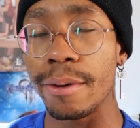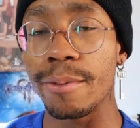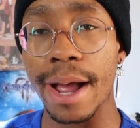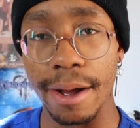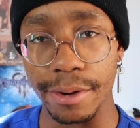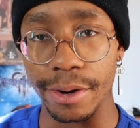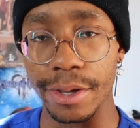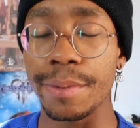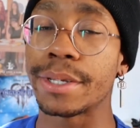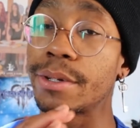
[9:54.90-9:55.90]
wow girl
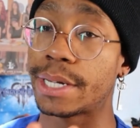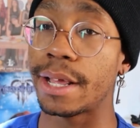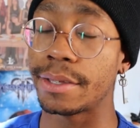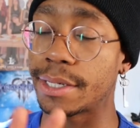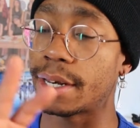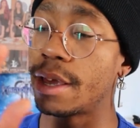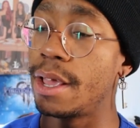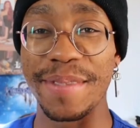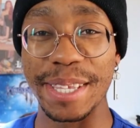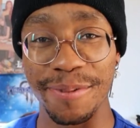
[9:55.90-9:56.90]
you were so talented
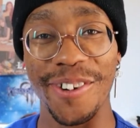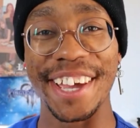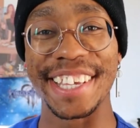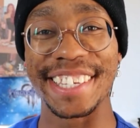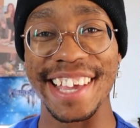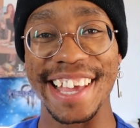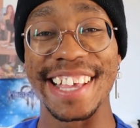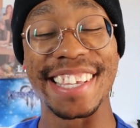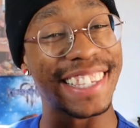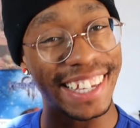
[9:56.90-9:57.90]
and this voice
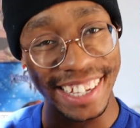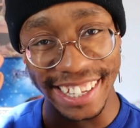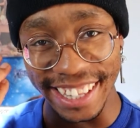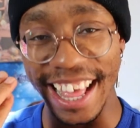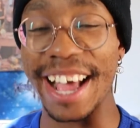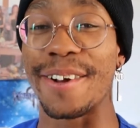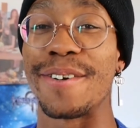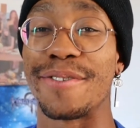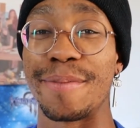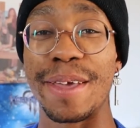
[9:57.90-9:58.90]
is that girl
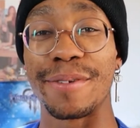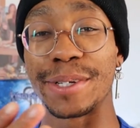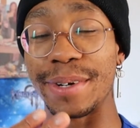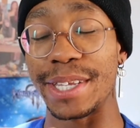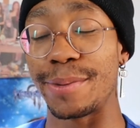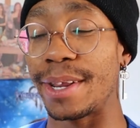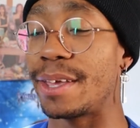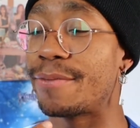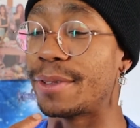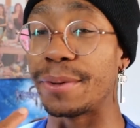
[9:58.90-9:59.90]
for me for
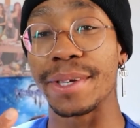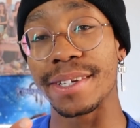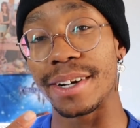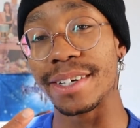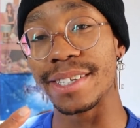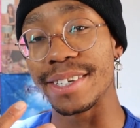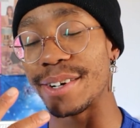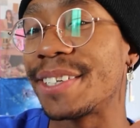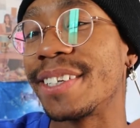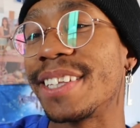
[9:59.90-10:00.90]
2020 for LOONA songs. So
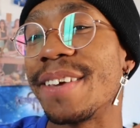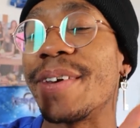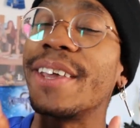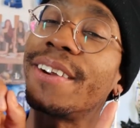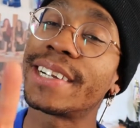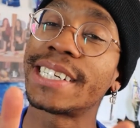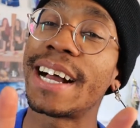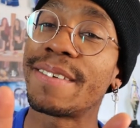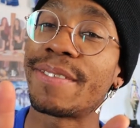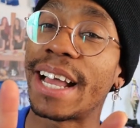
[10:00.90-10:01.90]
make sure to leave your
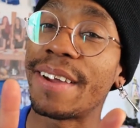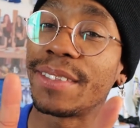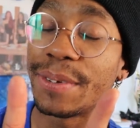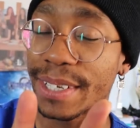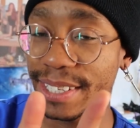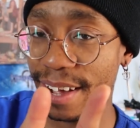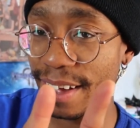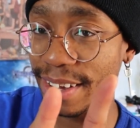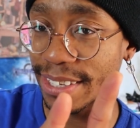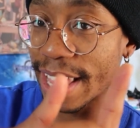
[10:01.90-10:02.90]
top five LOONA songs